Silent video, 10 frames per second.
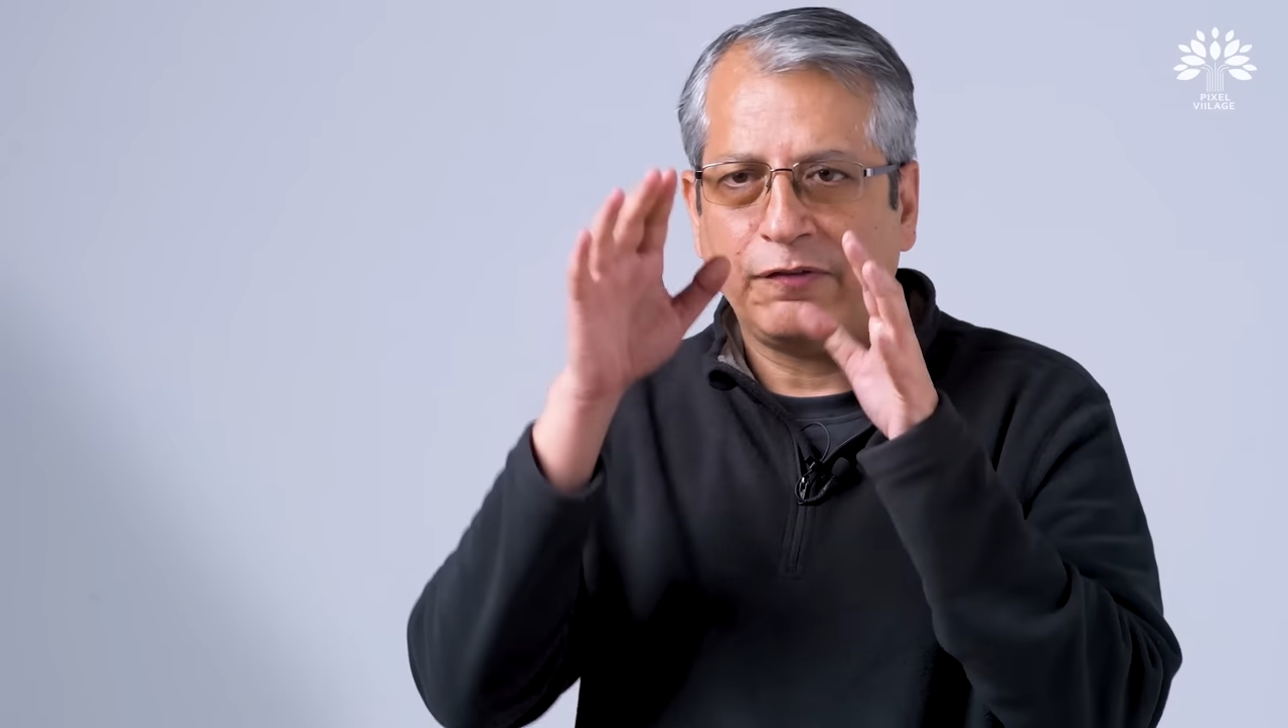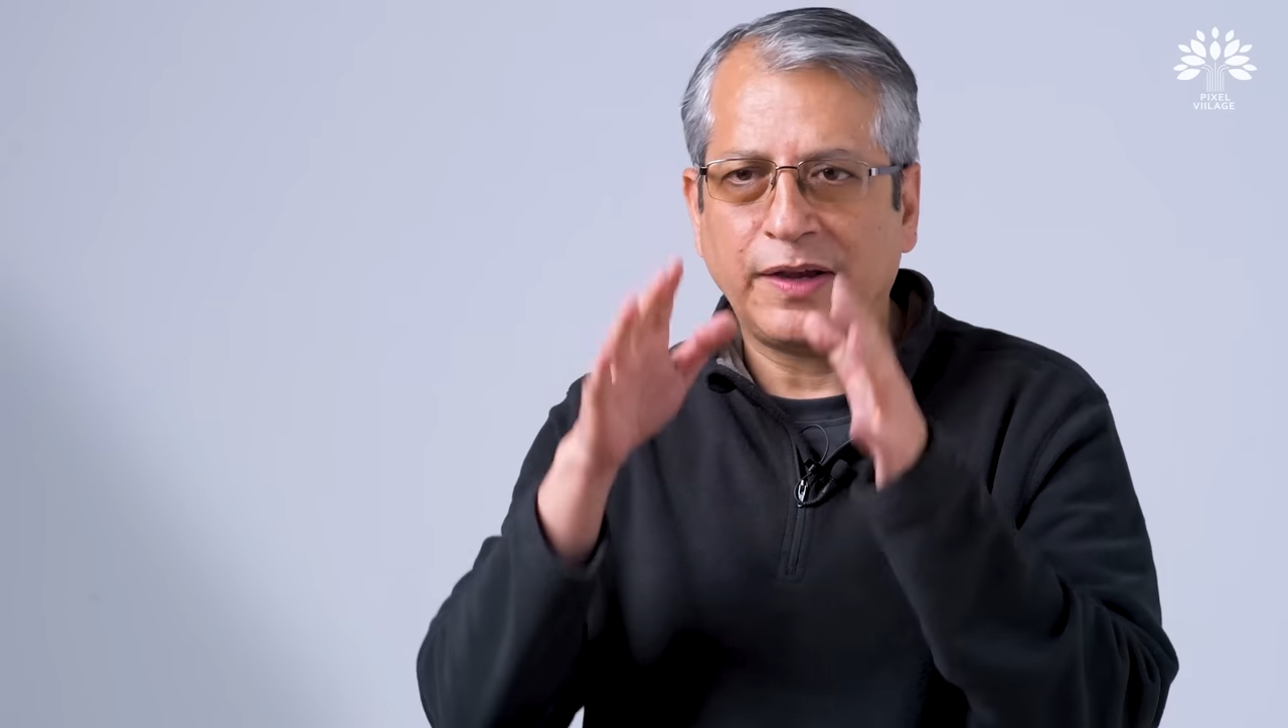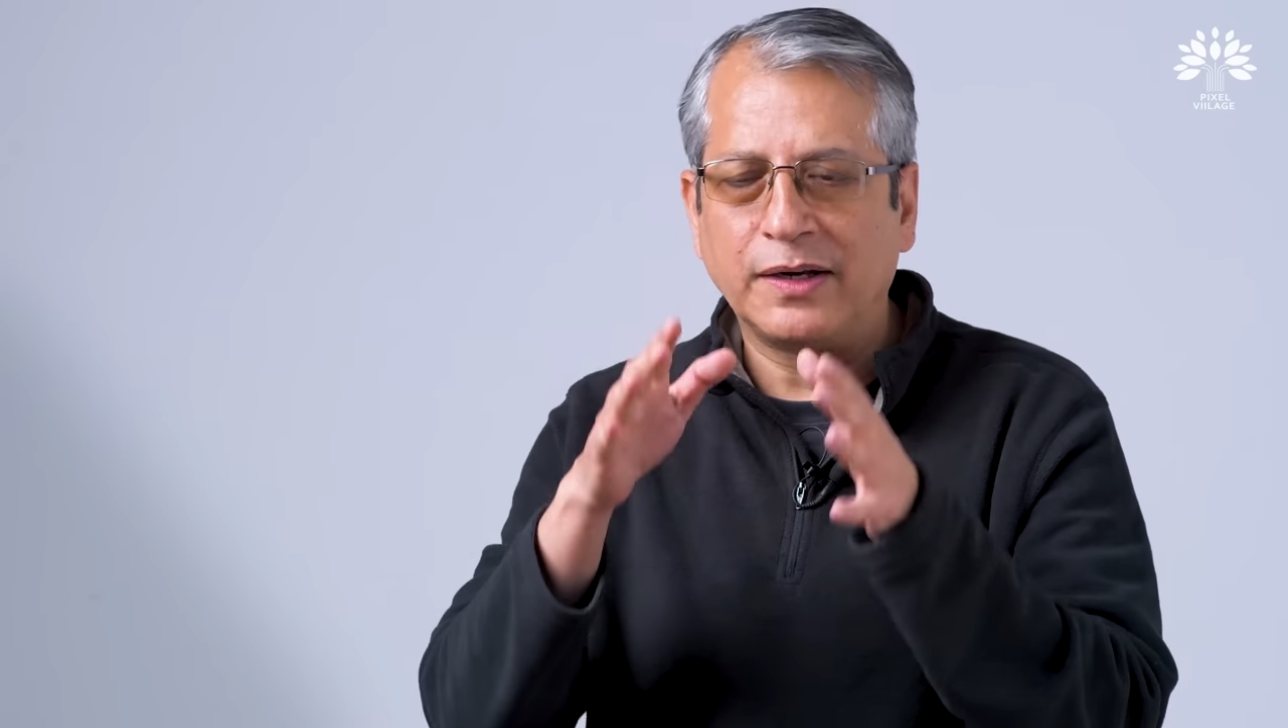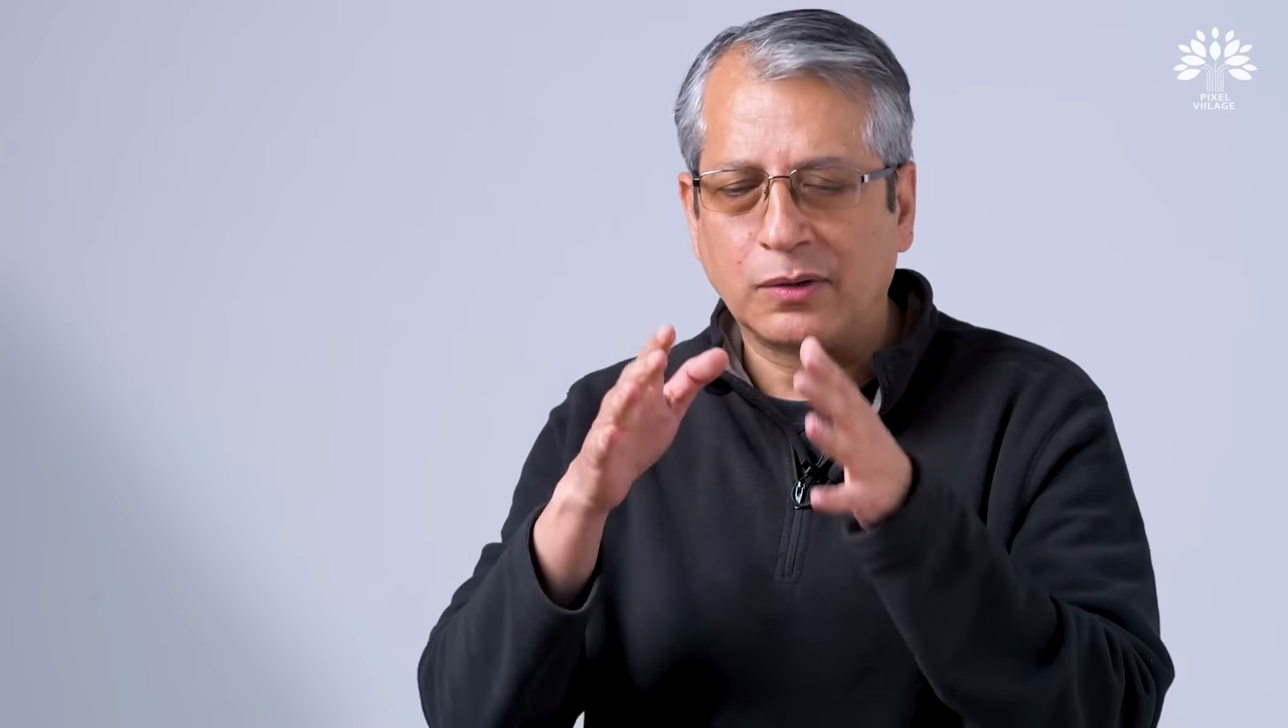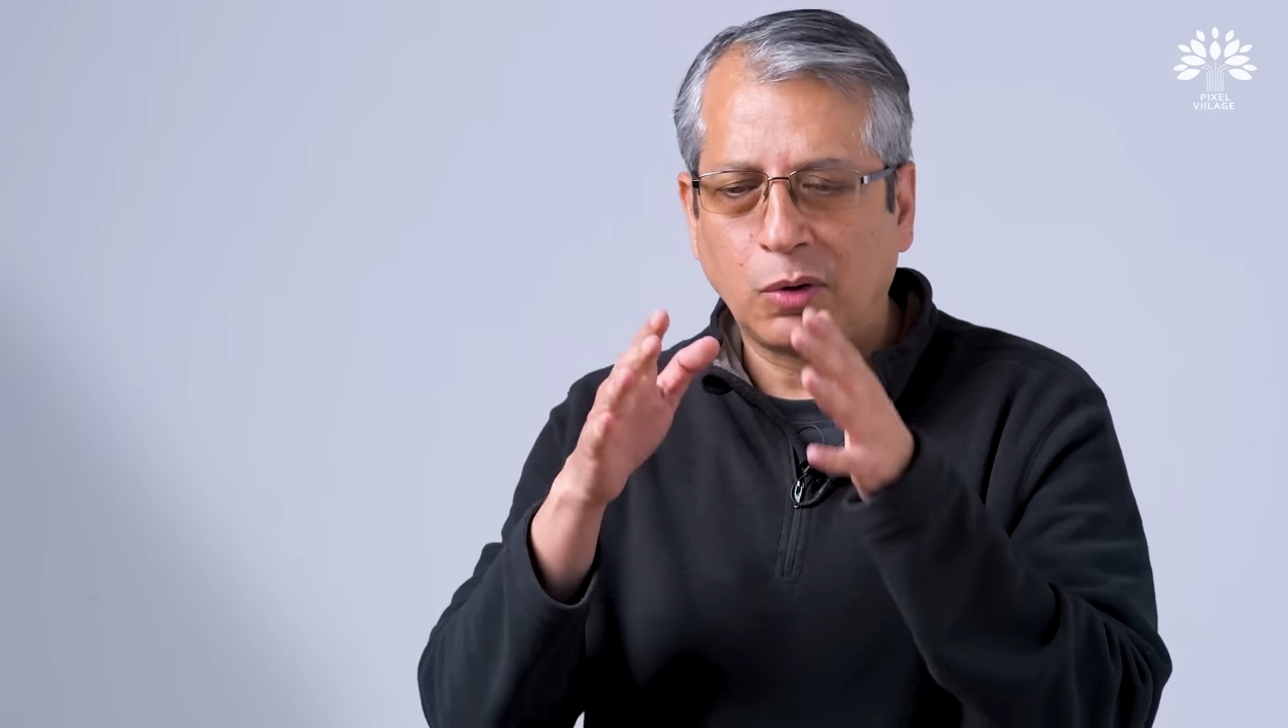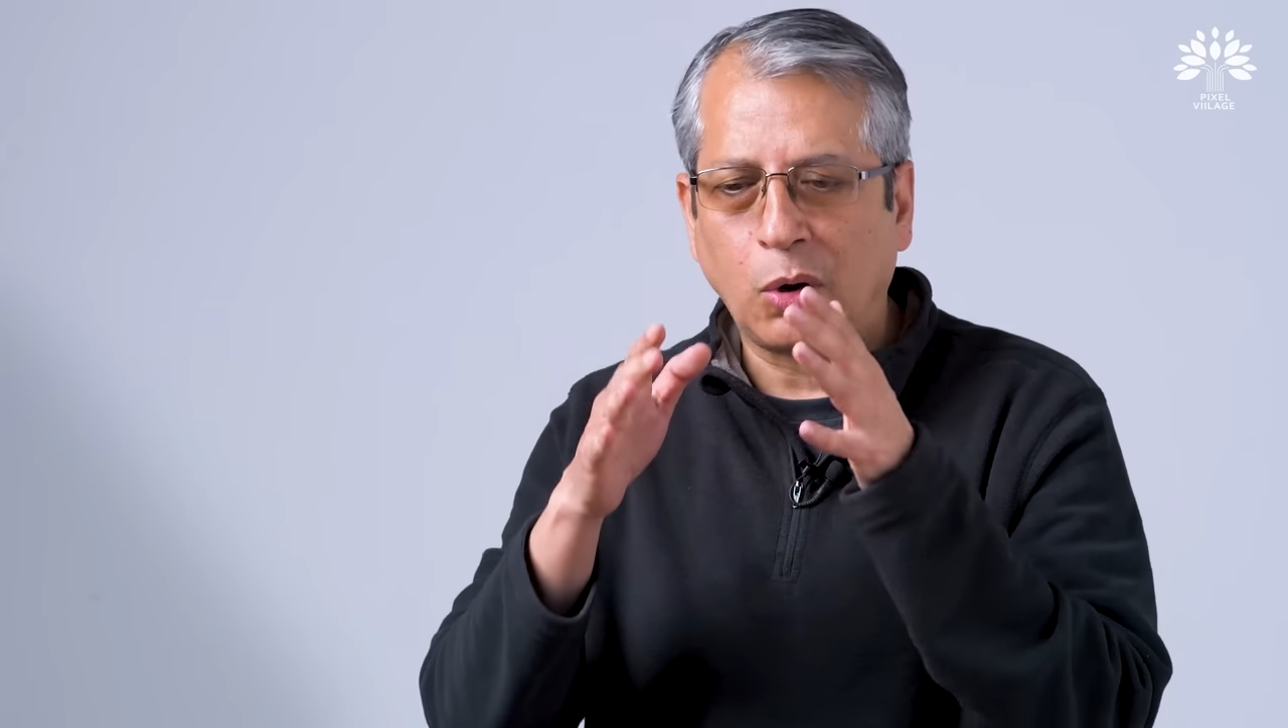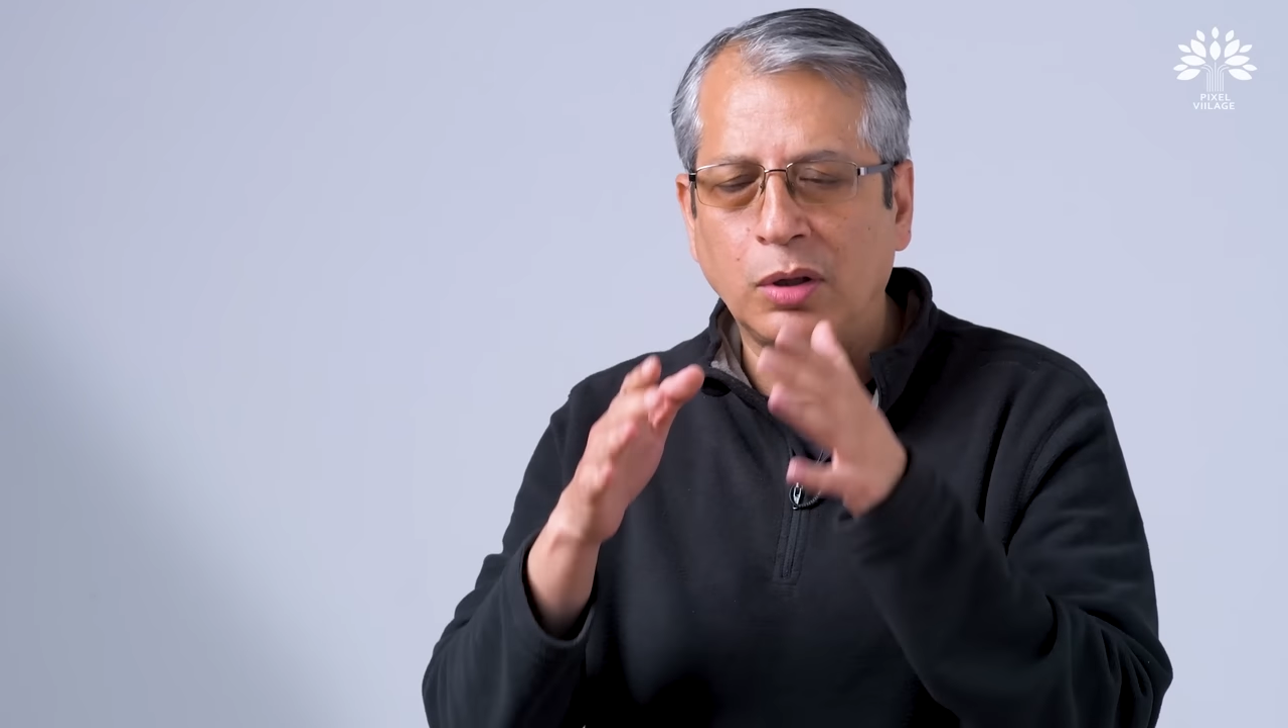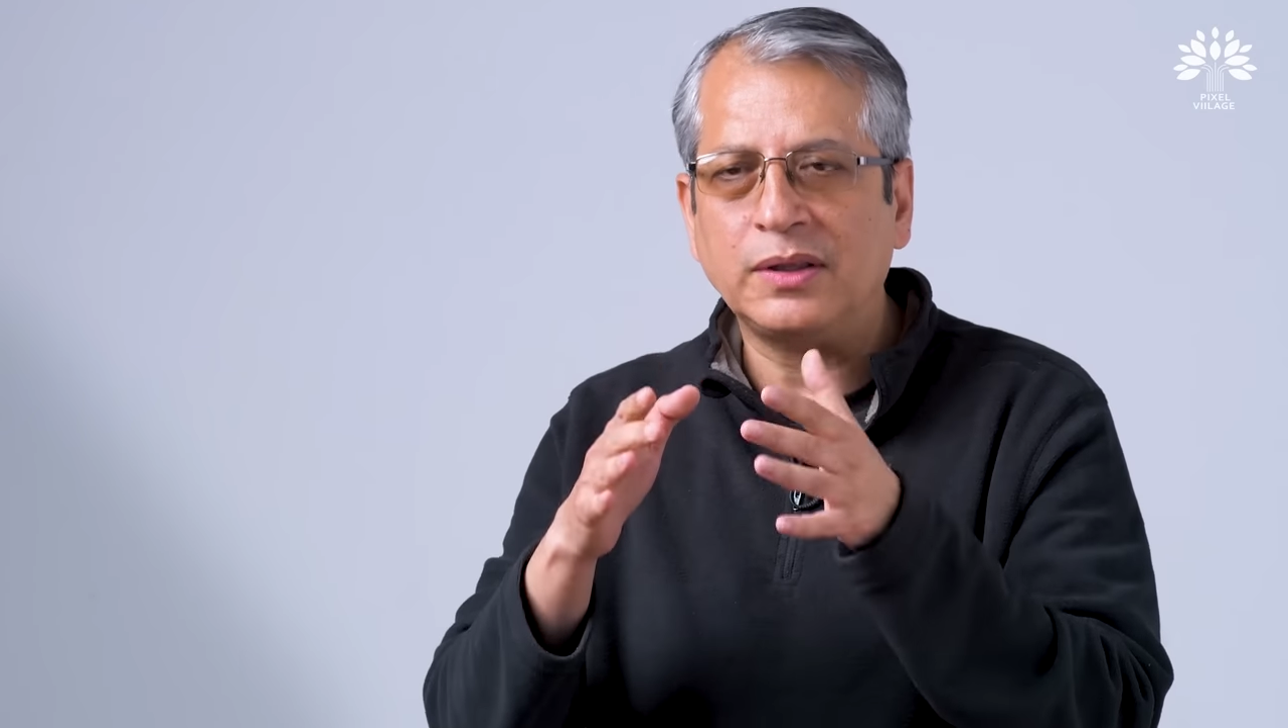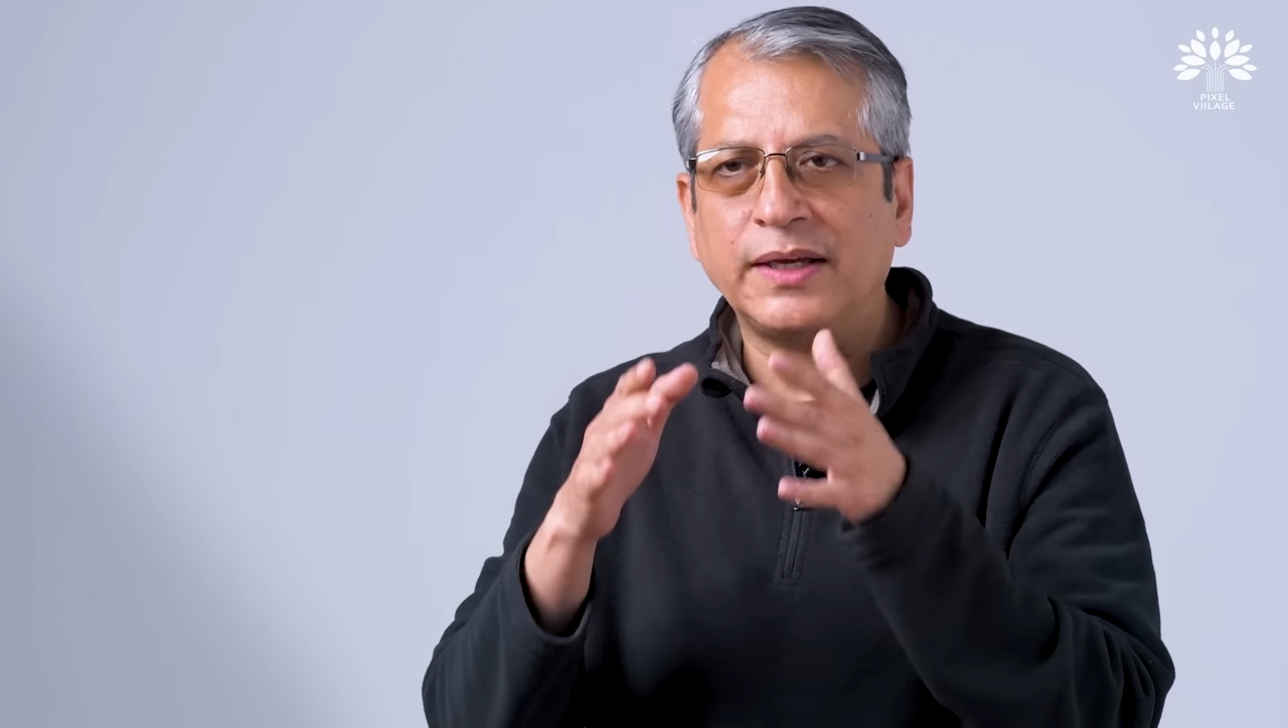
where all